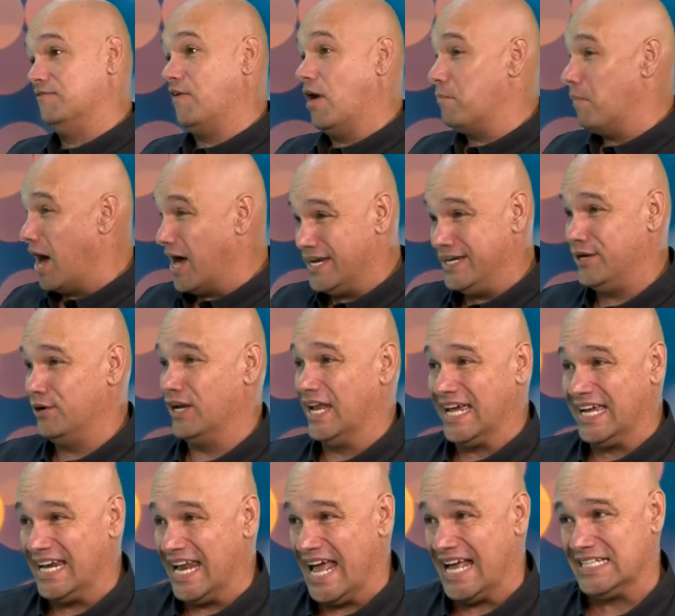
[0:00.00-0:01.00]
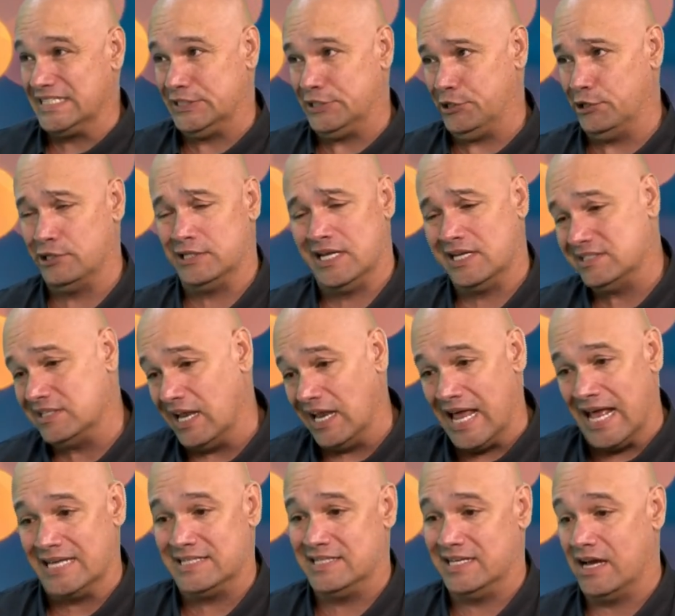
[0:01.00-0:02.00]
I'm out of here like last year. And that's the
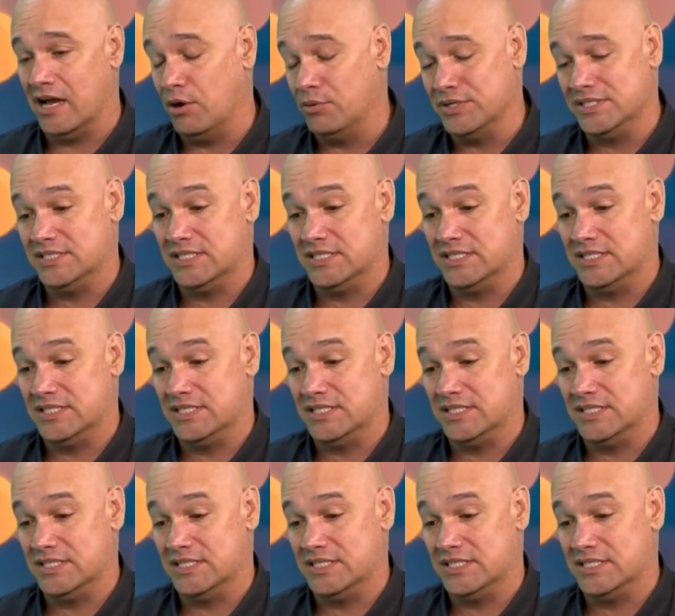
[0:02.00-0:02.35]
last thing I always